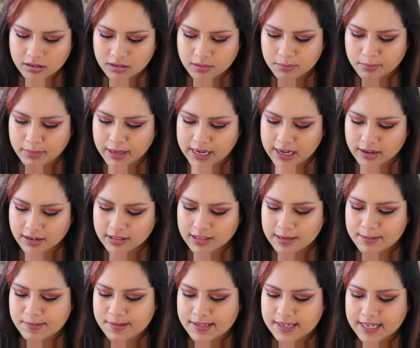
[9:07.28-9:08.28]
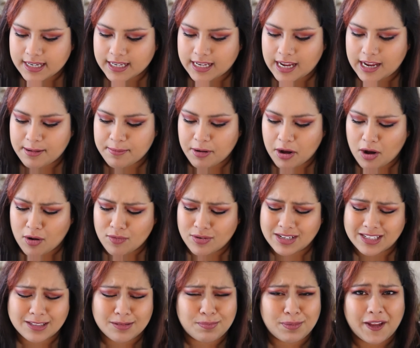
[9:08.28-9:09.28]
May your lipstick game
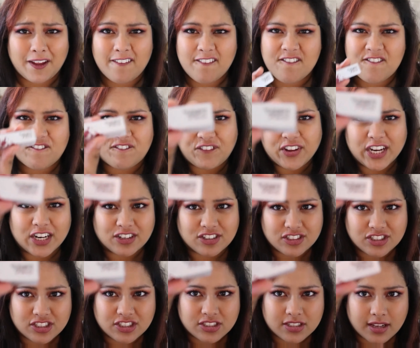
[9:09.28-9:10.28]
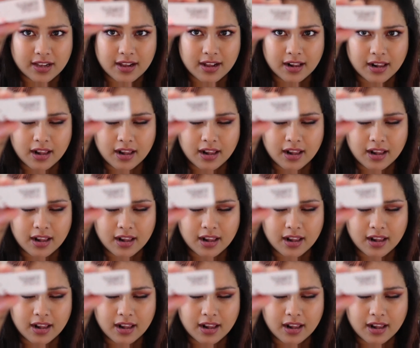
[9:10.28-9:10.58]
always be fierce.